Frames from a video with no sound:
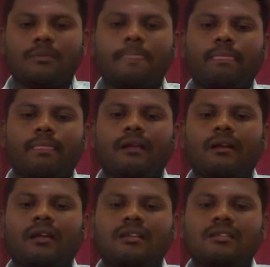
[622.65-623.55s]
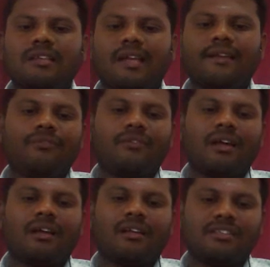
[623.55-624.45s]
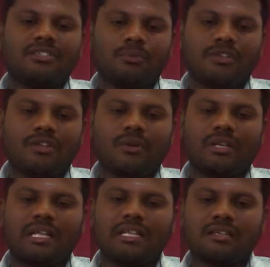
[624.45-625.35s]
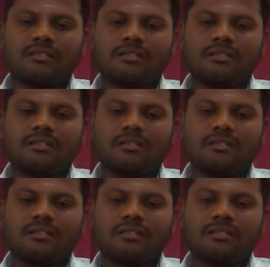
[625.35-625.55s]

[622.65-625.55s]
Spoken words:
Then sign flag. It should be denoted as S.